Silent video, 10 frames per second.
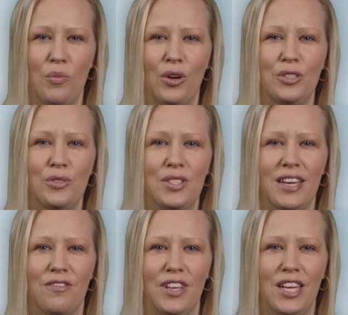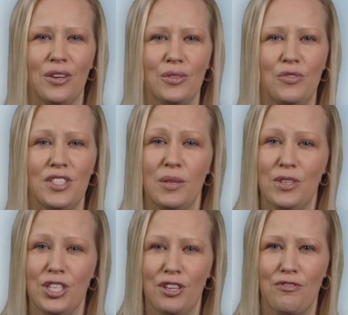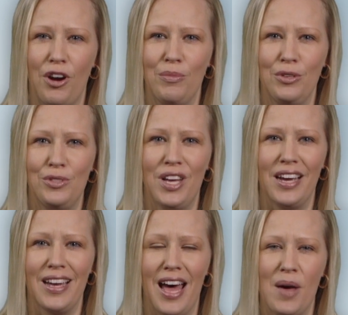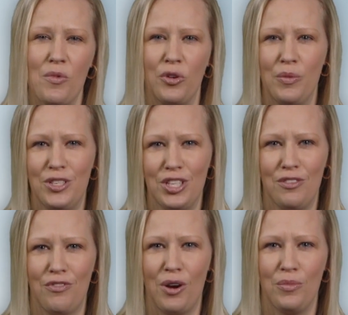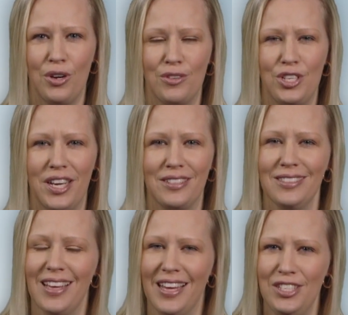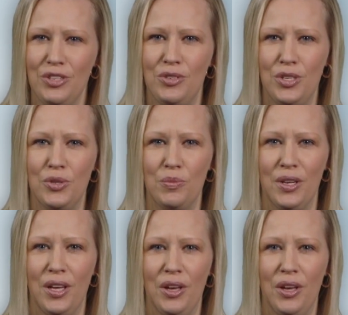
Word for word: more news and videos, visit MichiganFarmNews.com or the Michigan Farm Bureau channel on YouTube.